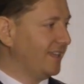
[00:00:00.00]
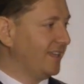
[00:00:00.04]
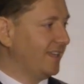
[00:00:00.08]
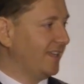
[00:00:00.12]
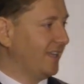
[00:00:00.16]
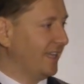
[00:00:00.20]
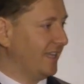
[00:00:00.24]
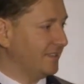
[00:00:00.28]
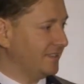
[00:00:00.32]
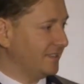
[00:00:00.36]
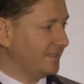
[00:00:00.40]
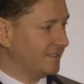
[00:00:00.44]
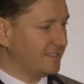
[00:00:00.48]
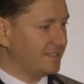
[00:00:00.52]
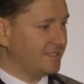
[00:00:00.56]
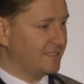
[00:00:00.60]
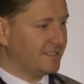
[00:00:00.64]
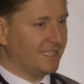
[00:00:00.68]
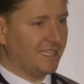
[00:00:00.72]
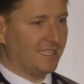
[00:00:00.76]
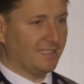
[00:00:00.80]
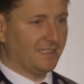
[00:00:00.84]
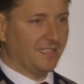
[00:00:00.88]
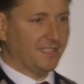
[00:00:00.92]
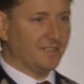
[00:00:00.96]
And I said, this is
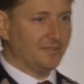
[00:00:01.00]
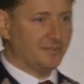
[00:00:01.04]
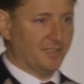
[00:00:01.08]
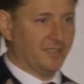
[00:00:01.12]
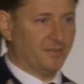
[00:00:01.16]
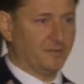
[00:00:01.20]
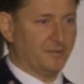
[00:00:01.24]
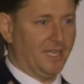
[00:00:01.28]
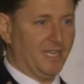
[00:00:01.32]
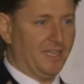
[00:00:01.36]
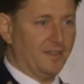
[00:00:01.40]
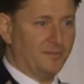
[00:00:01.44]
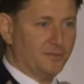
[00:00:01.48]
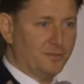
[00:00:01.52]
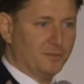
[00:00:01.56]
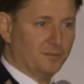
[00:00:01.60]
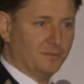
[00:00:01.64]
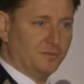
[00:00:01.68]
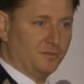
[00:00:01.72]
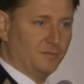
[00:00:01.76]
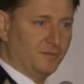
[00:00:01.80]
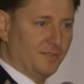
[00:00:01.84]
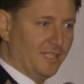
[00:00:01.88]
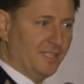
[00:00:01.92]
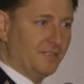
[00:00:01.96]
not living. We have
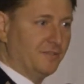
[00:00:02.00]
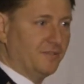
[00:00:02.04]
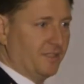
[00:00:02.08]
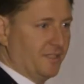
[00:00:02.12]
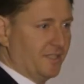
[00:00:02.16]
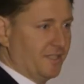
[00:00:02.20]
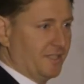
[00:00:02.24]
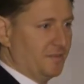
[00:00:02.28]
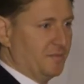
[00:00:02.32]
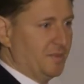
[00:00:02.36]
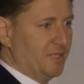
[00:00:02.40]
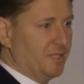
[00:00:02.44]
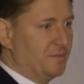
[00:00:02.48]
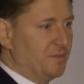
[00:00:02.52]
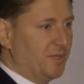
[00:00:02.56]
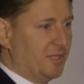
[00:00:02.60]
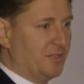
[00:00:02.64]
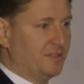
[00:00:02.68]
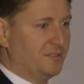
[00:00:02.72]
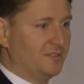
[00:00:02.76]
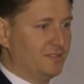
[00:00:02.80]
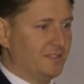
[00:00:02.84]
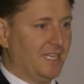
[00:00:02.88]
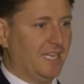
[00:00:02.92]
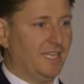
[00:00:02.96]
to live a little bit
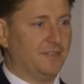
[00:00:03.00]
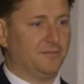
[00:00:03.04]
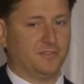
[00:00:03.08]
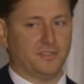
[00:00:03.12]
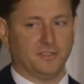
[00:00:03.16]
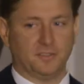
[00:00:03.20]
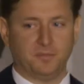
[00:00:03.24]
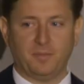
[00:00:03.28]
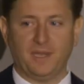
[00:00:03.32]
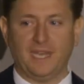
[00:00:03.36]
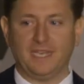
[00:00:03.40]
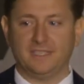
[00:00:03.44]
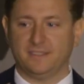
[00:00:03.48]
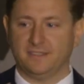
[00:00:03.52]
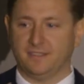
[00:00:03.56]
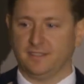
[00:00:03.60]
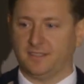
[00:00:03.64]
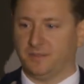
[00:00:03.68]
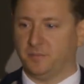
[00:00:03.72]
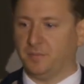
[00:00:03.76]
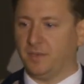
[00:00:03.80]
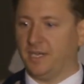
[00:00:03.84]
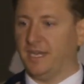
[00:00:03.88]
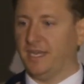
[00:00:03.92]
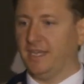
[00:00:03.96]
because life just passes
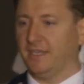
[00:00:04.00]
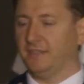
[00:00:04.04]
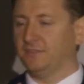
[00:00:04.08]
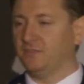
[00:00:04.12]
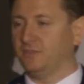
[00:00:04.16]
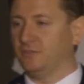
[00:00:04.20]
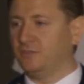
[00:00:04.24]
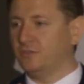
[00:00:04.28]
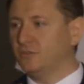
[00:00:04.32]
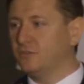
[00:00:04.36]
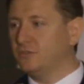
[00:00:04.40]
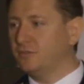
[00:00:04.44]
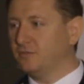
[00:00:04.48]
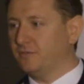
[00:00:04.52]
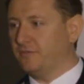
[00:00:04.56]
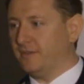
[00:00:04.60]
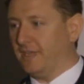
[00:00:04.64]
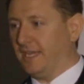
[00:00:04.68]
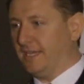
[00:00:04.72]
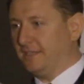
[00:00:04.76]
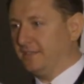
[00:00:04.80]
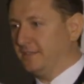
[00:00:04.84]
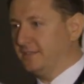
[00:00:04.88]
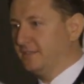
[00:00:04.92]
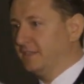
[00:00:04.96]
us by too
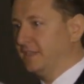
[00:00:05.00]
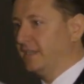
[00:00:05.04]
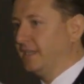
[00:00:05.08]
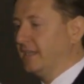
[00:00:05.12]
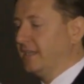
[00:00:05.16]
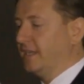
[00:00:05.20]
fast.